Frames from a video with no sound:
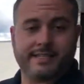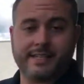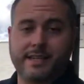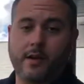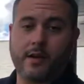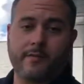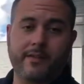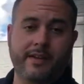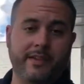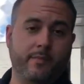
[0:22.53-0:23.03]

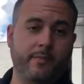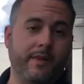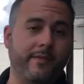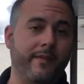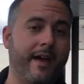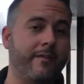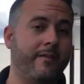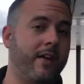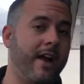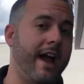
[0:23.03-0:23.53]
CRV than we've
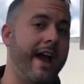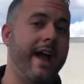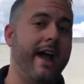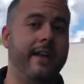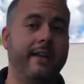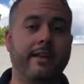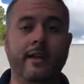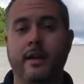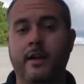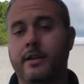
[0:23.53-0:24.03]
ever
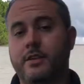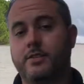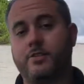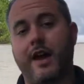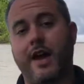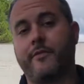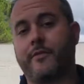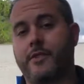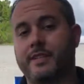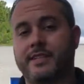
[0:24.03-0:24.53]
had.
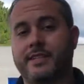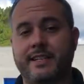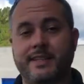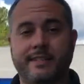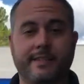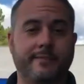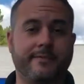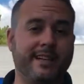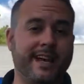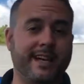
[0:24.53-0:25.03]
Driver
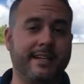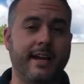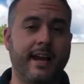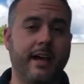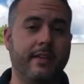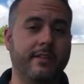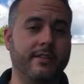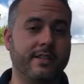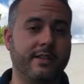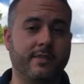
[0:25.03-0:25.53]
assistive
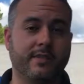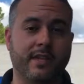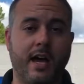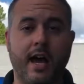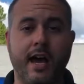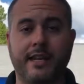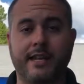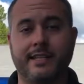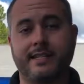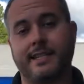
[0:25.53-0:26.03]
technology with the
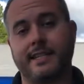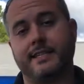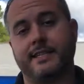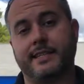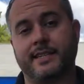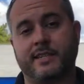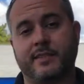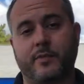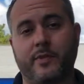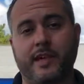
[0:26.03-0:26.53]
Honda
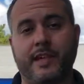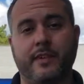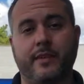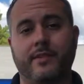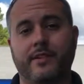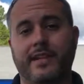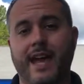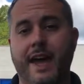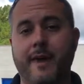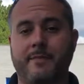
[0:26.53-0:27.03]
Sensing Suite of
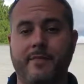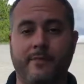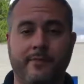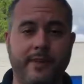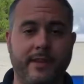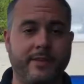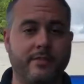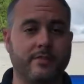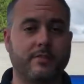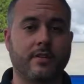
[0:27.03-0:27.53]
adaptive
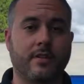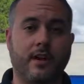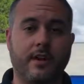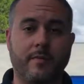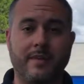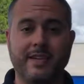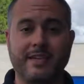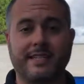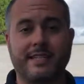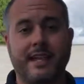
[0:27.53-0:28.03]
features are going to
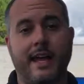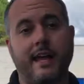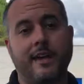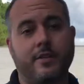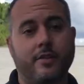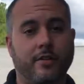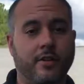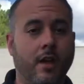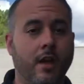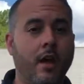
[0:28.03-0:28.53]
be
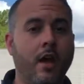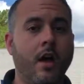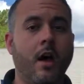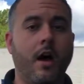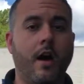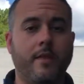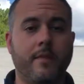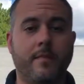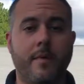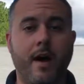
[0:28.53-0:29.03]
standard
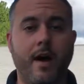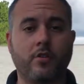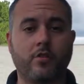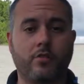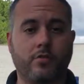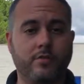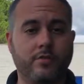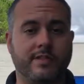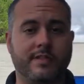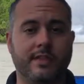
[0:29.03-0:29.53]
on the model
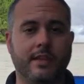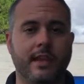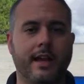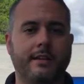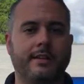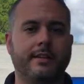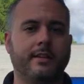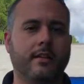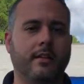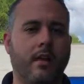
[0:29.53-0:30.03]
you
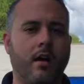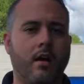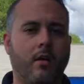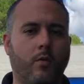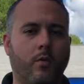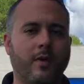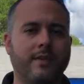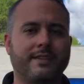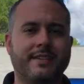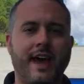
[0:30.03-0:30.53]
selected
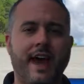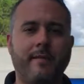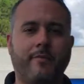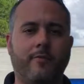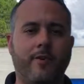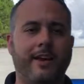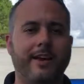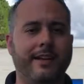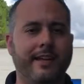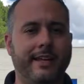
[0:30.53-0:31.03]
along with top
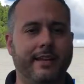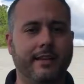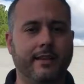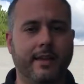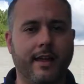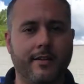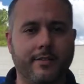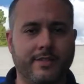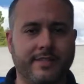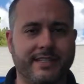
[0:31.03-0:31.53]
grain heated
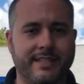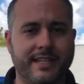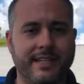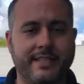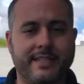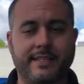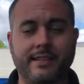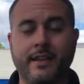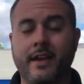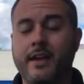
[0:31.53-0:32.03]
leather
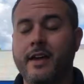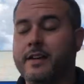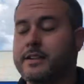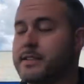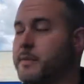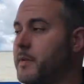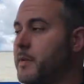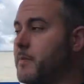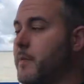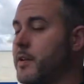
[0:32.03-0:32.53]
seats,
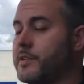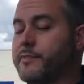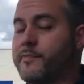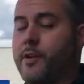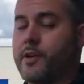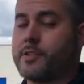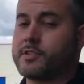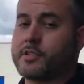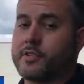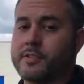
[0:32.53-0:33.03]
some of the most
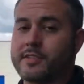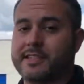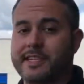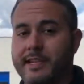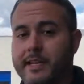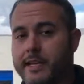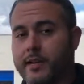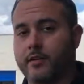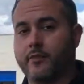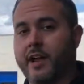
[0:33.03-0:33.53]
versatile
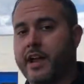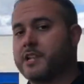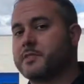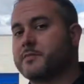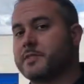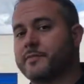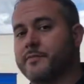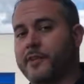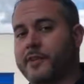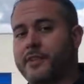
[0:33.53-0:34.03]
seating
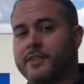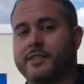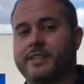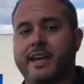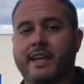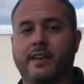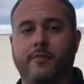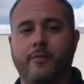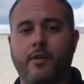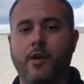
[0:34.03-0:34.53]
arrangements for your
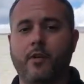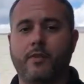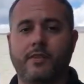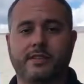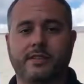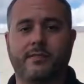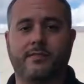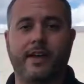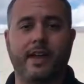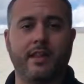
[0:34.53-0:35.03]
second row
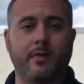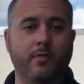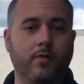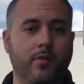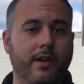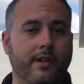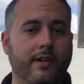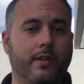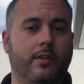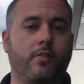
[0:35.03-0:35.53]
that's
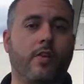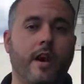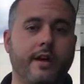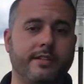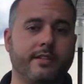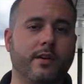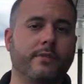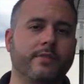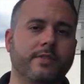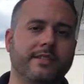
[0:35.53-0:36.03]
available in the
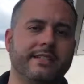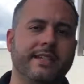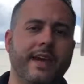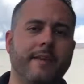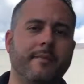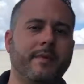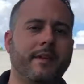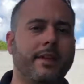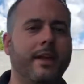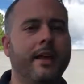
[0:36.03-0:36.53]
crossover
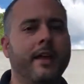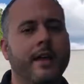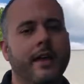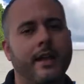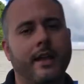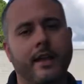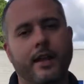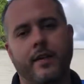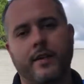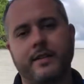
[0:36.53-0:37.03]
segment.
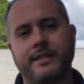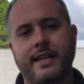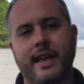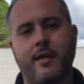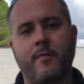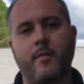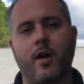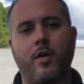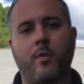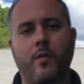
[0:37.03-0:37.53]
And here at
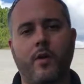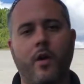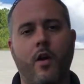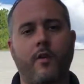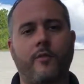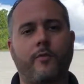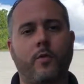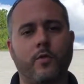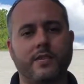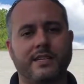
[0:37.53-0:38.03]
Tameron, we are
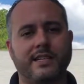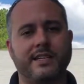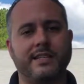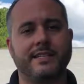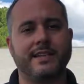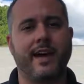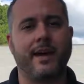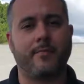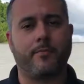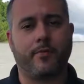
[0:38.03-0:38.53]
a
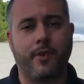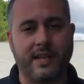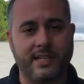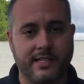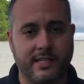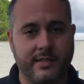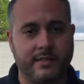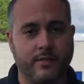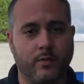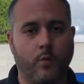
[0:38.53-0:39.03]
14-time
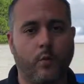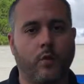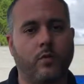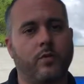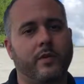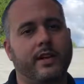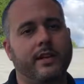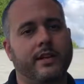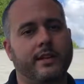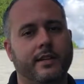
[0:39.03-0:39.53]
President's
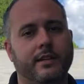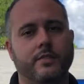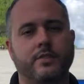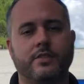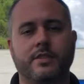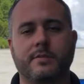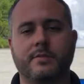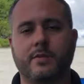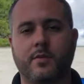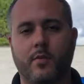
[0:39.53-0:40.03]
Award-winning
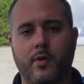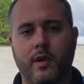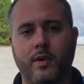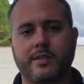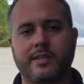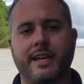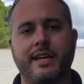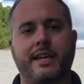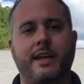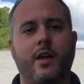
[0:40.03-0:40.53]
dealership, so we're going
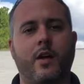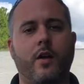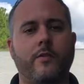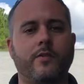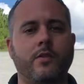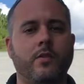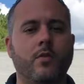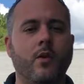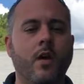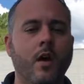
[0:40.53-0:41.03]
to take care of
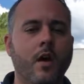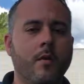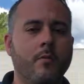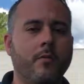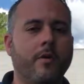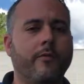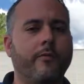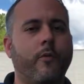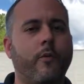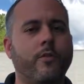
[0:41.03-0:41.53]
you
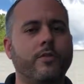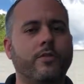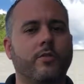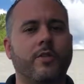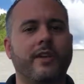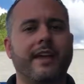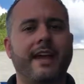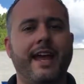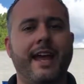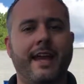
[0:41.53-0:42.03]
before,
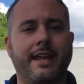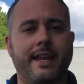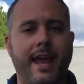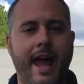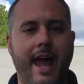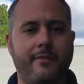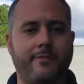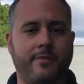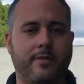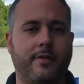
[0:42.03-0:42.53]
during, and
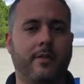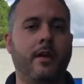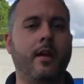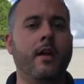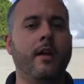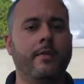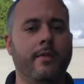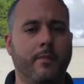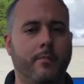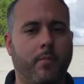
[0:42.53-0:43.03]
after
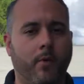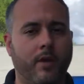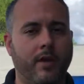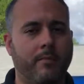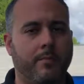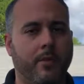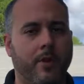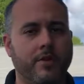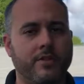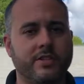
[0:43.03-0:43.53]
the point
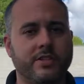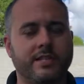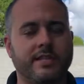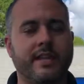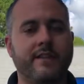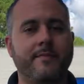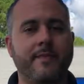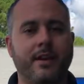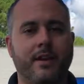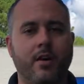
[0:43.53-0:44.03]
of purchase.
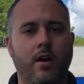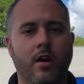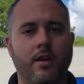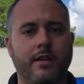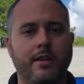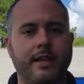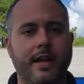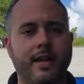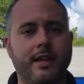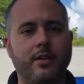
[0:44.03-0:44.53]
Give me a call
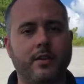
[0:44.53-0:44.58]
today.